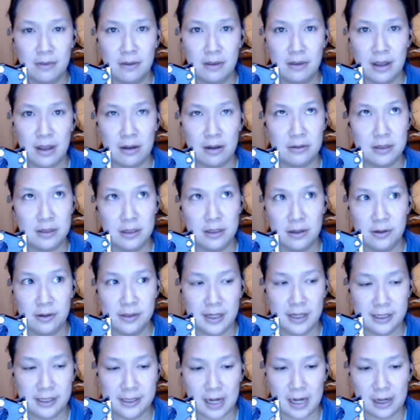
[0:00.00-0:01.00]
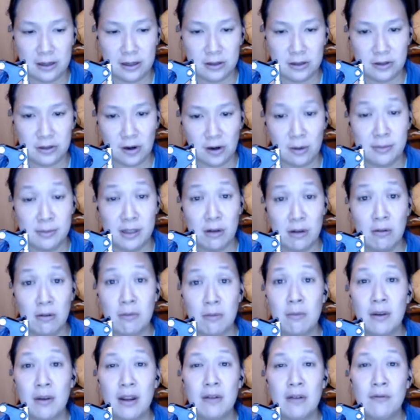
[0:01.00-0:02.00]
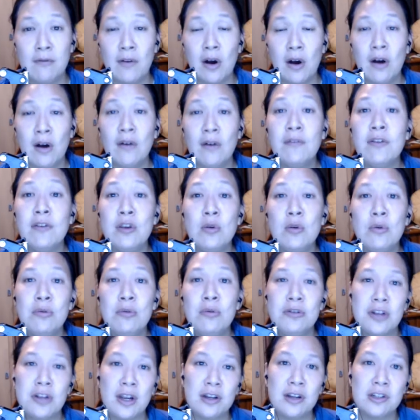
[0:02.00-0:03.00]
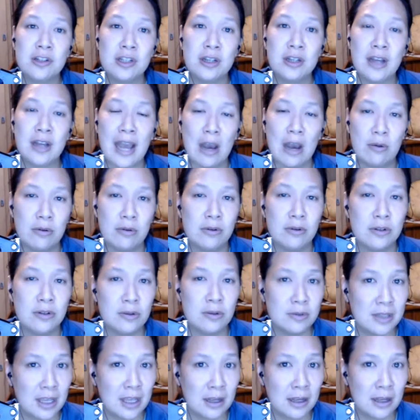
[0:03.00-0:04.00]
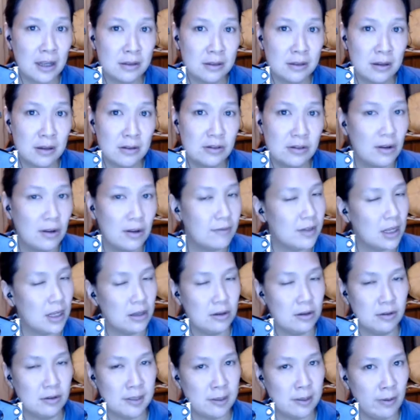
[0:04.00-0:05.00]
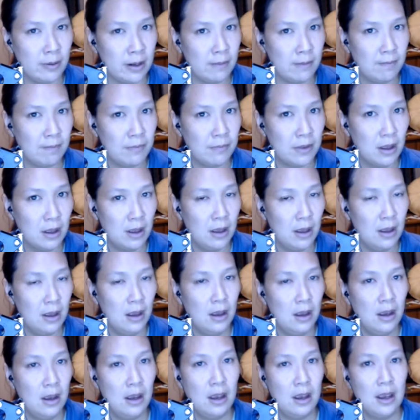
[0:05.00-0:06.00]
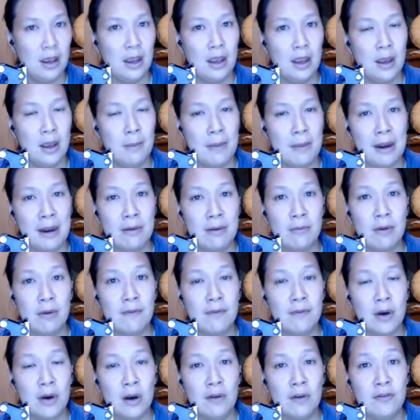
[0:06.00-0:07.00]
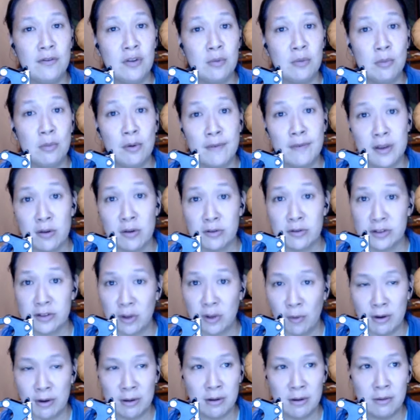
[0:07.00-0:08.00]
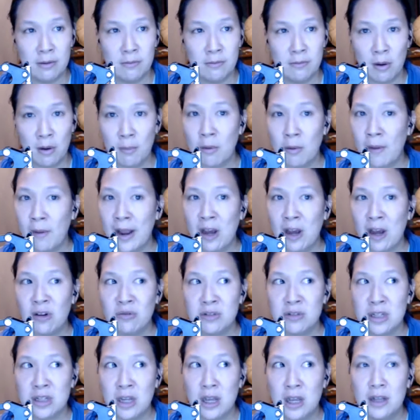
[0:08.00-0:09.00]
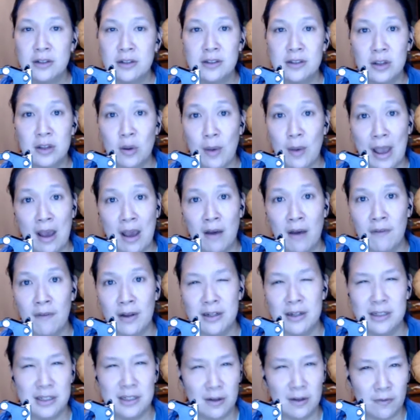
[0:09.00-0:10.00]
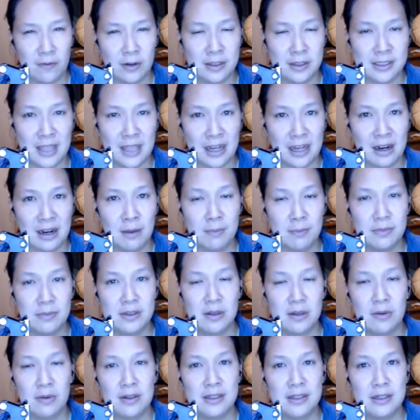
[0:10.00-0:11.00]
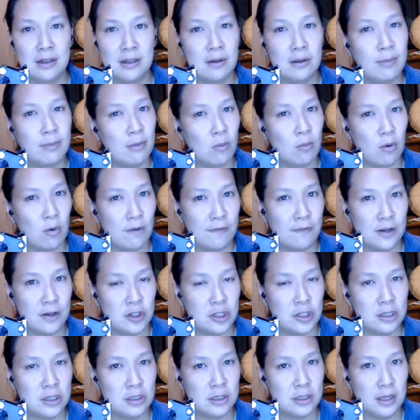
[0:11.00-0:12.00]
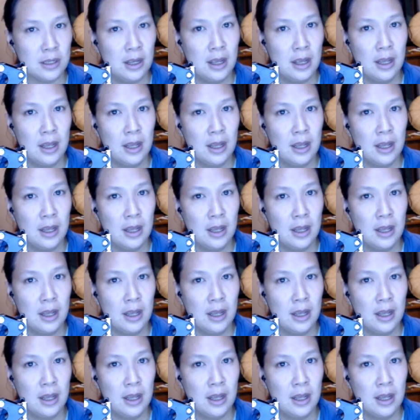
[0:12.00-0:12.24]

Now, to use less technical terms, it'll involve you changing how you do things. So you have to get used to it. It might involve you moving your sewing room around, so you have a different setup, so it's a little bit more efficient.